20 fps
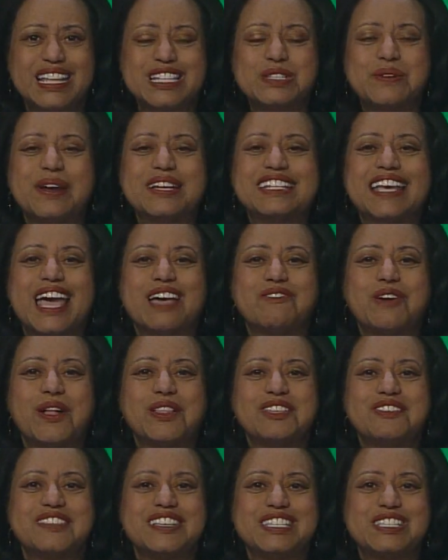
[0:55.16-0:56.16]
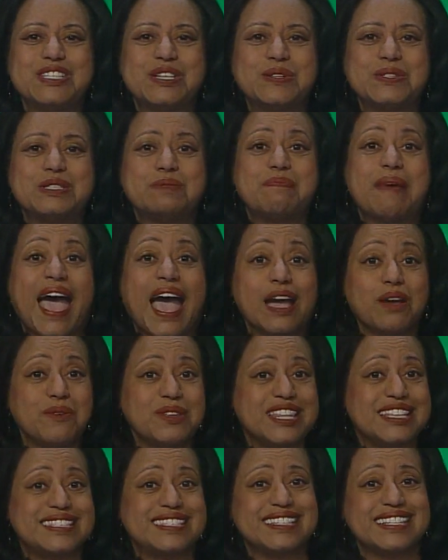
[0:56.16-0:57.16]
It's great to have all of these students back
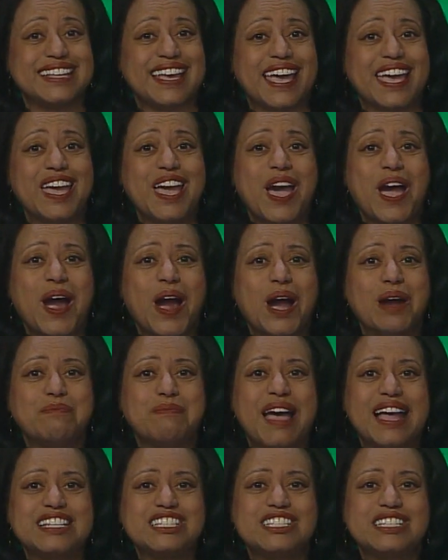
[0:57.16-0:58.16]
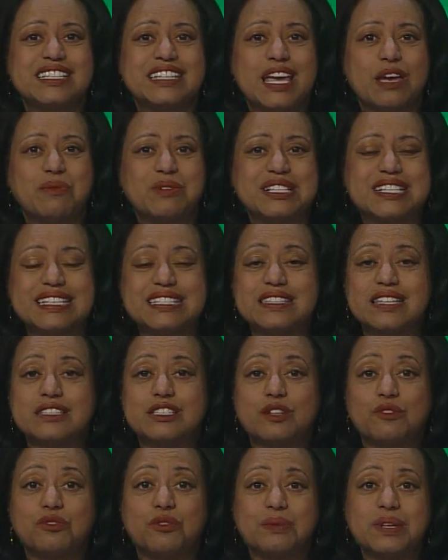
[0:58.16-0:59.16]
with us today. Our match today will
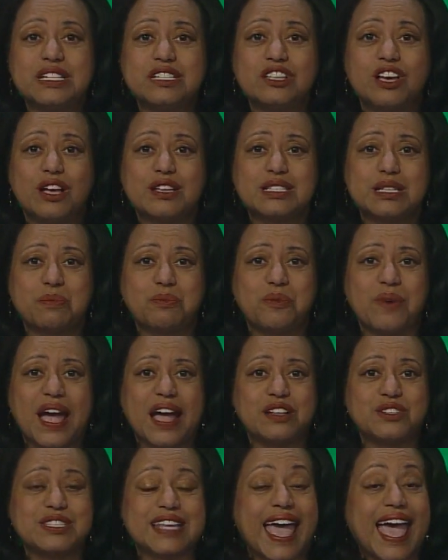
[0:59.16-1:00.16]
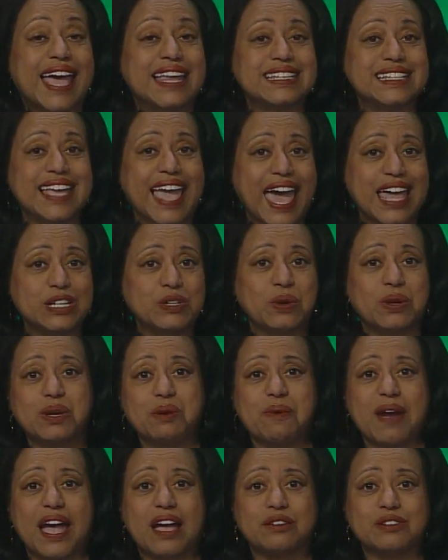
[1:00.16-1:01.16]
consist of three toss-up rounds and a
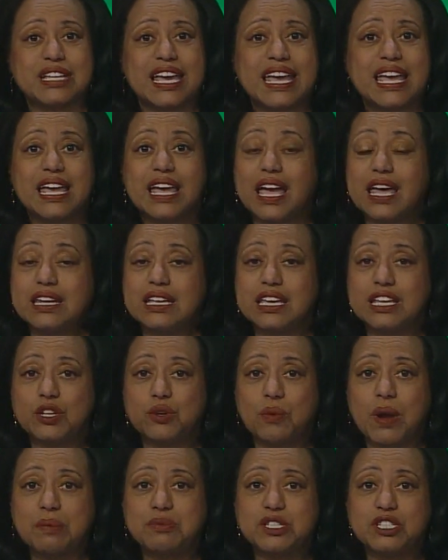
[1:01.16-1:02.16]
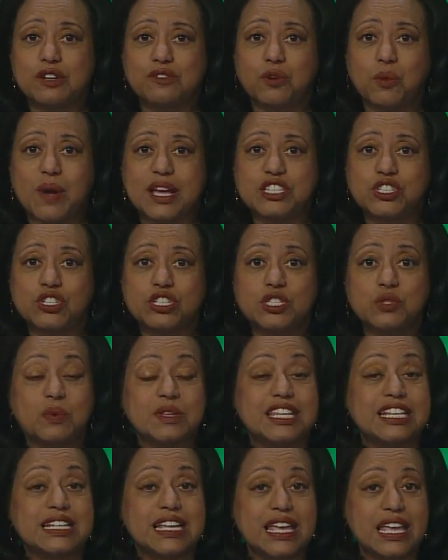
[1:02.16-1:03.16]
category round. Any interruption of questions
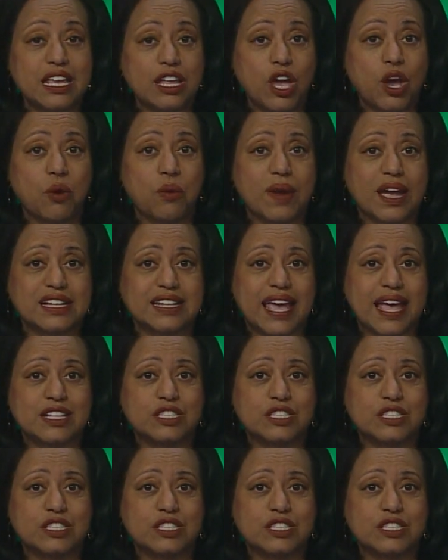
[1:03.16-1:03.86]
with an incorrect